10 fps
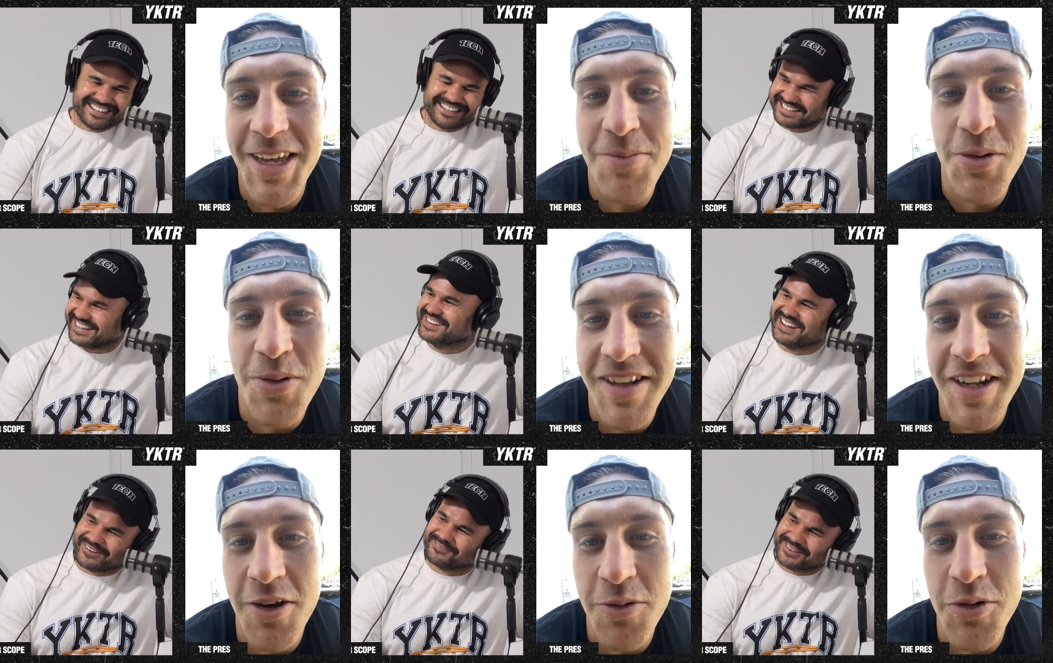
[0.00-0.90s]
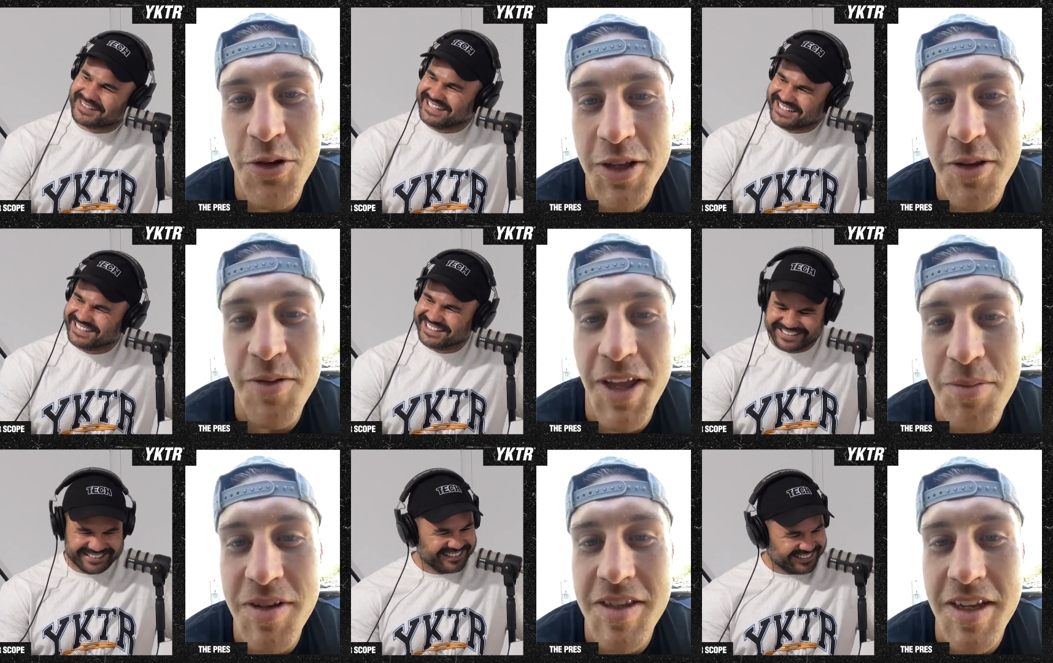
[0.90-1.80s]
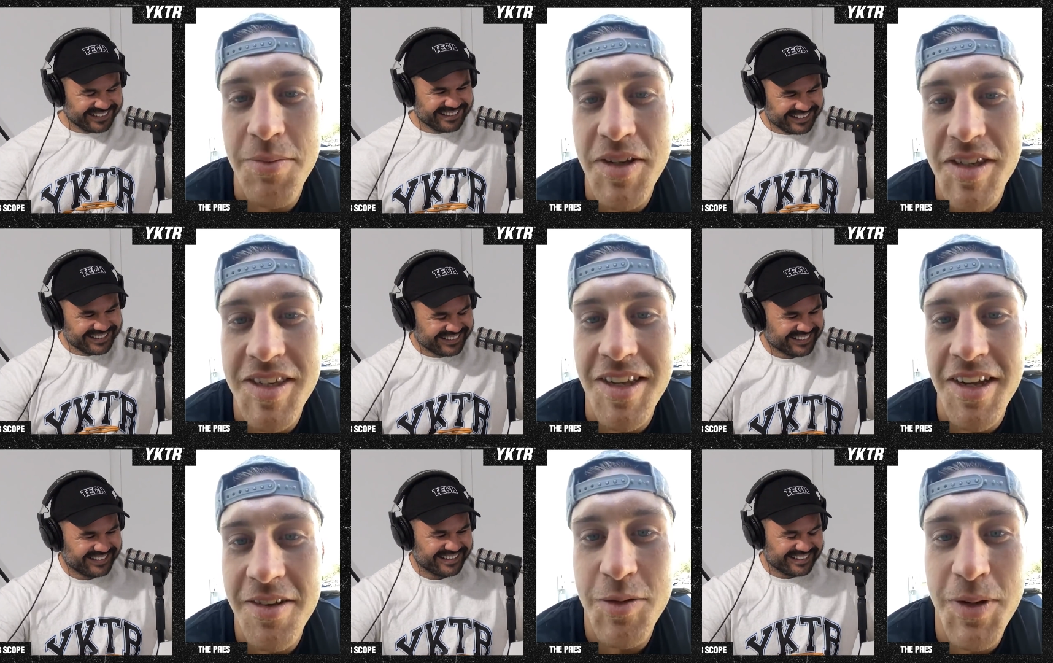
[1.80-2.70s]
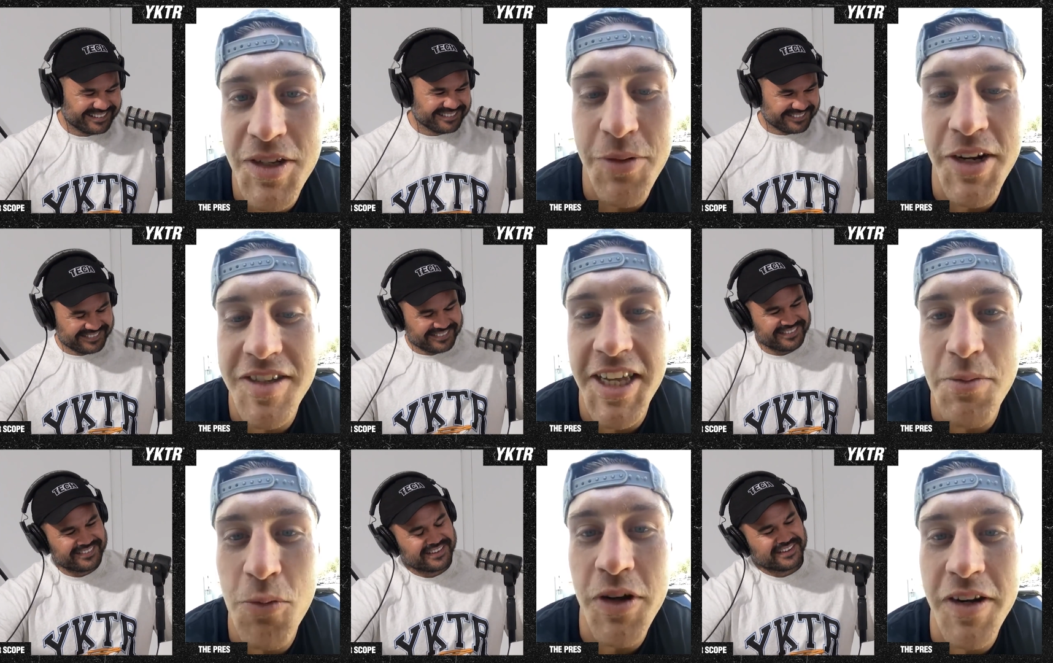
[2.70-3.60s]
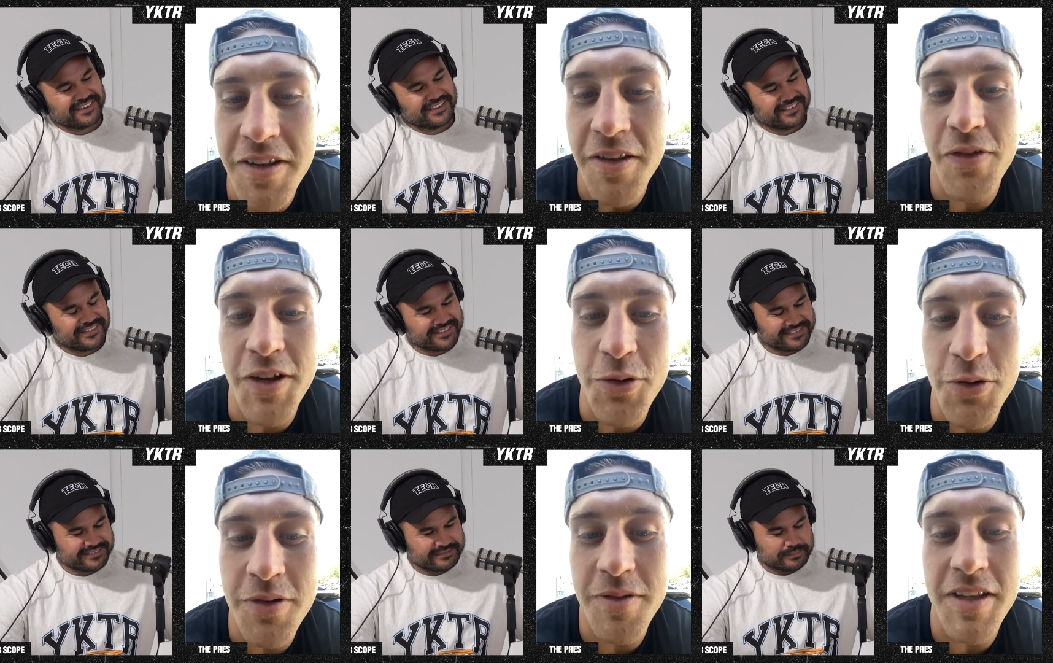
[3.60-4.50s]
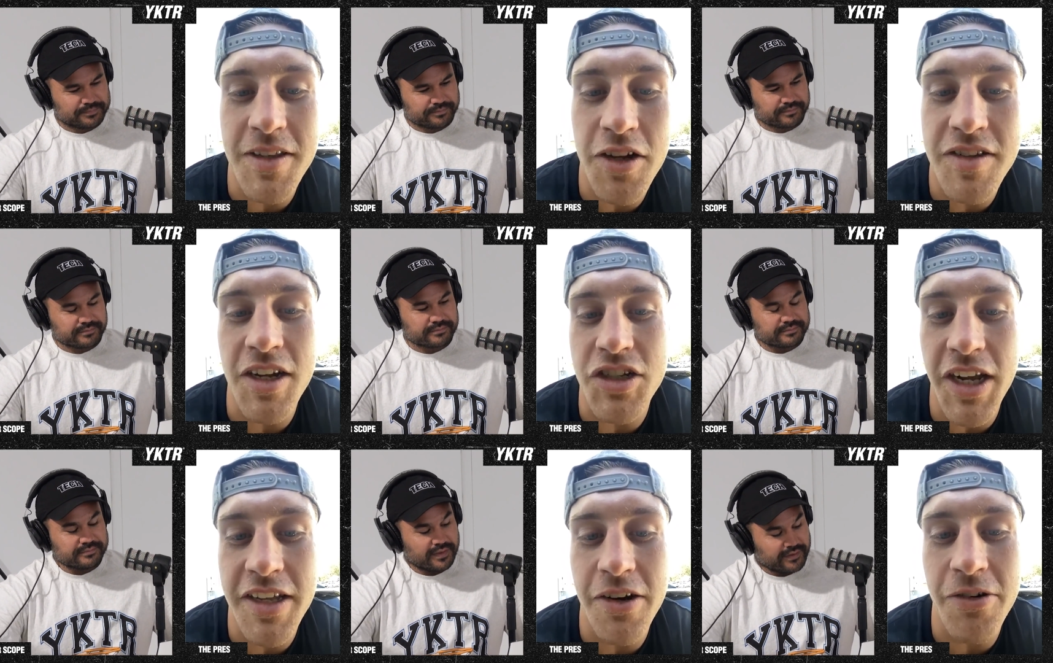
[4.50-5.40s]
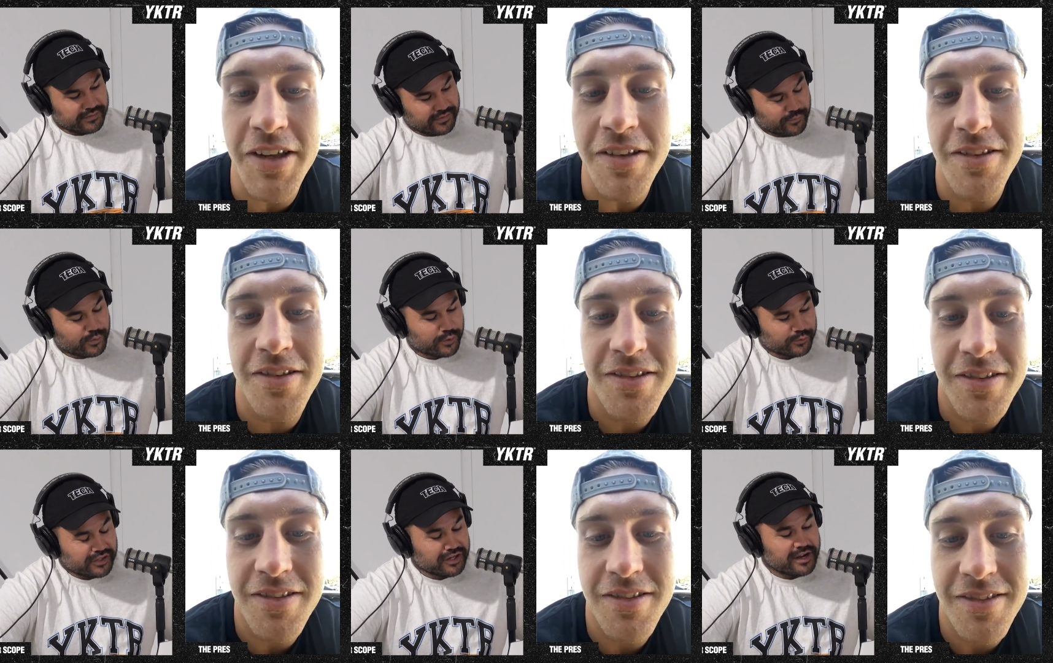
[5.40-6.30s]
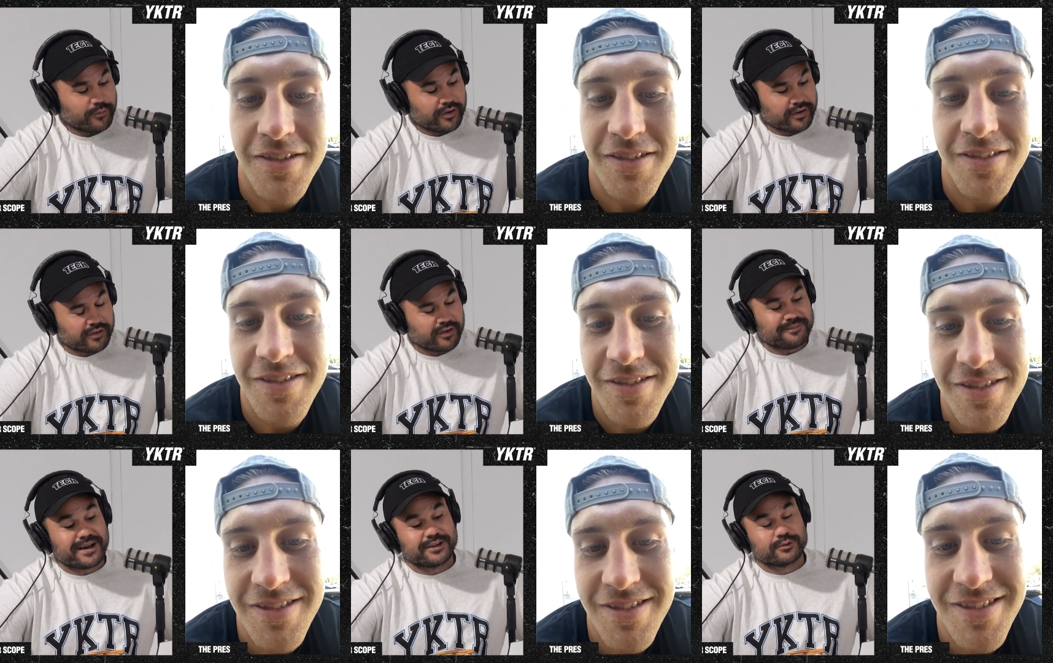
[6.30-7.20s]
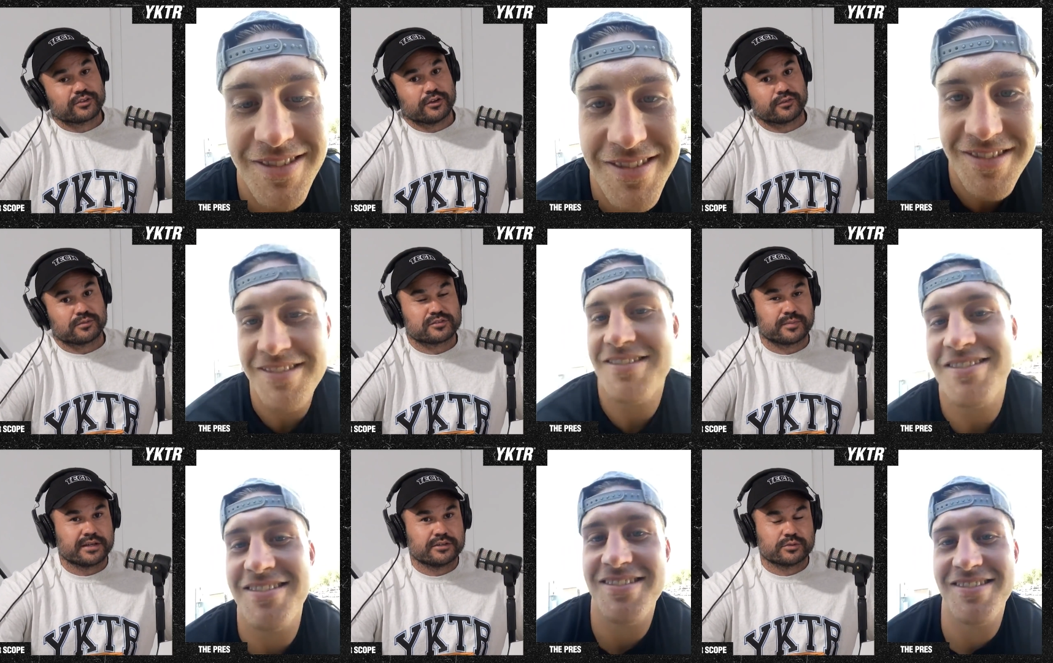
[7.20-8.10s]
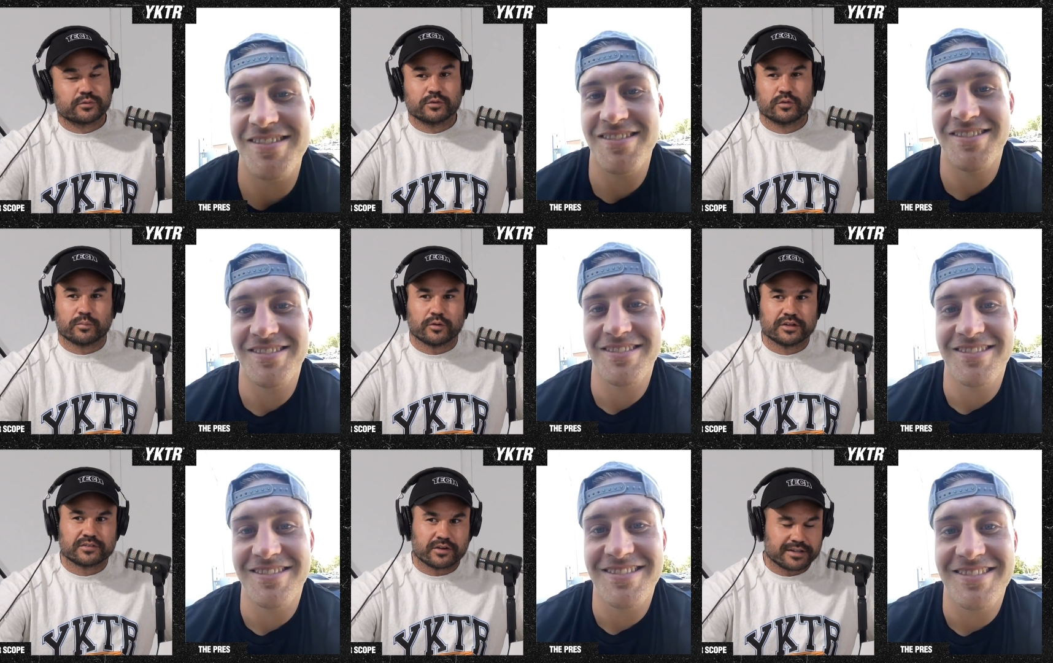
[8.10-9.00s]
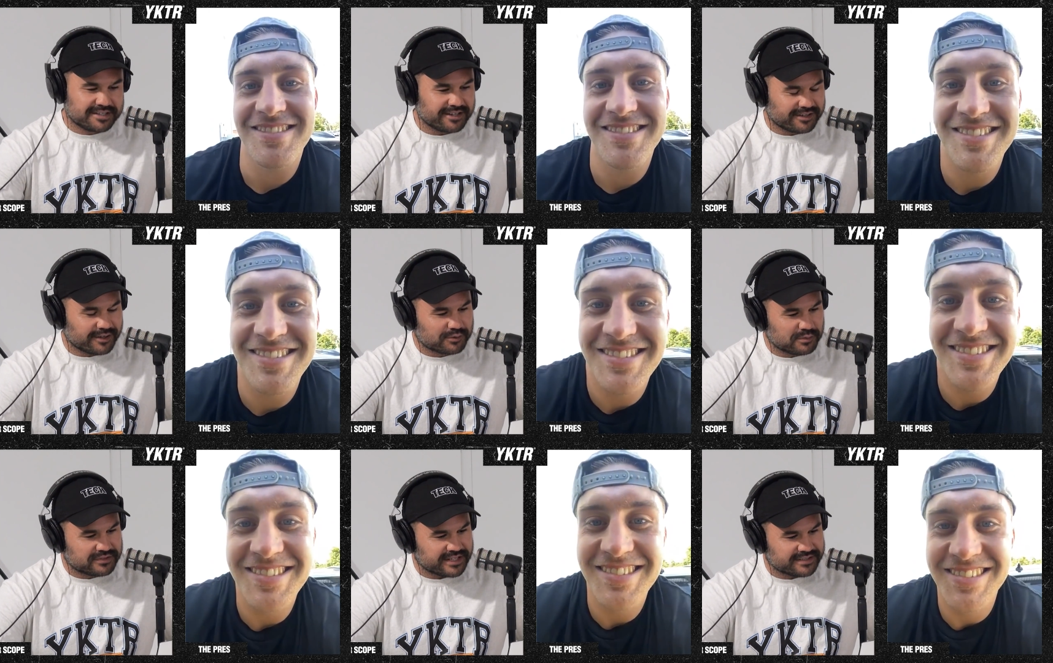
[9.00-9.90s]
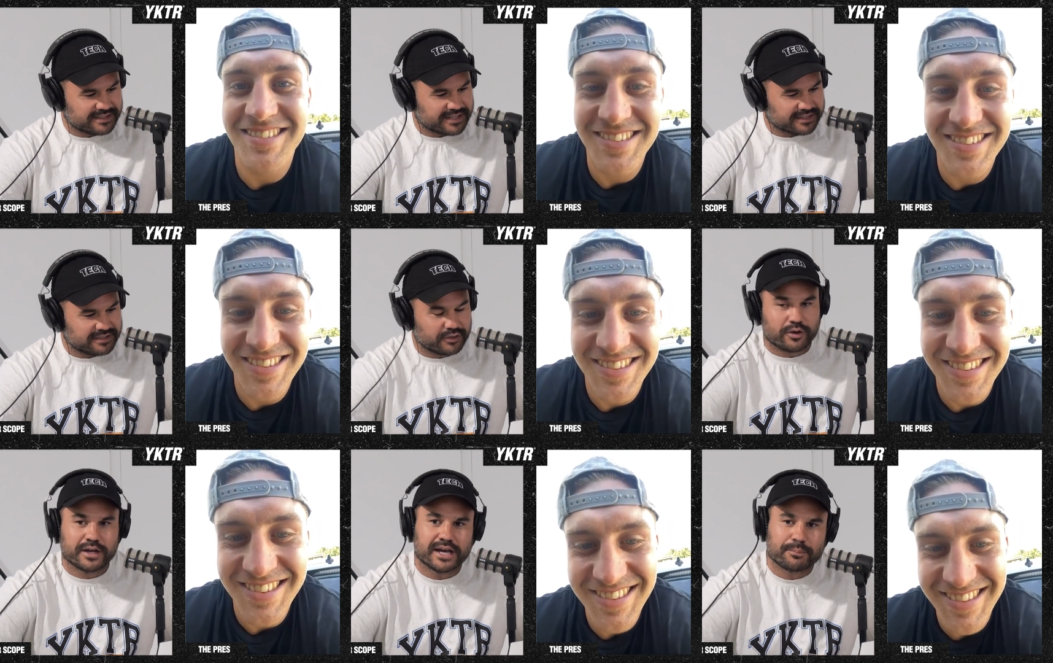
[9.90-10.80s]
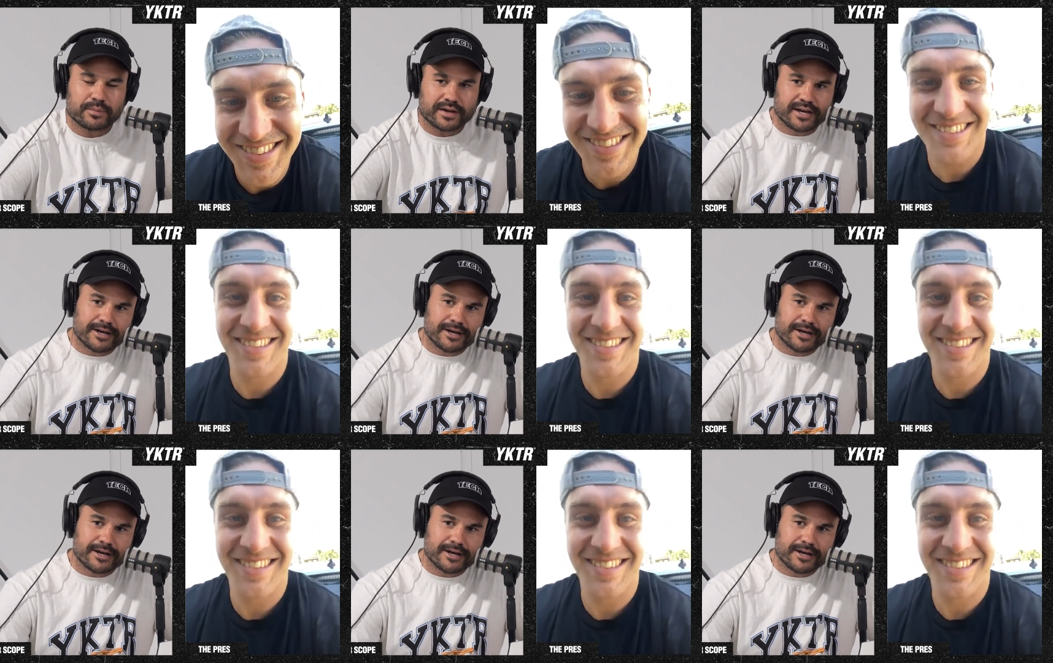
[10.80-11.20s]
Speaker 1: he'd be the one Can that I would like to date my, uh, my sister, especially yeah. when I see him walking into the front door. That, I'd start shaking, I reckon.
Speaker 2: Well, you know what? I got mail too from speaking to a few of the boys. Like, I was with Sexy Taxi Hoy up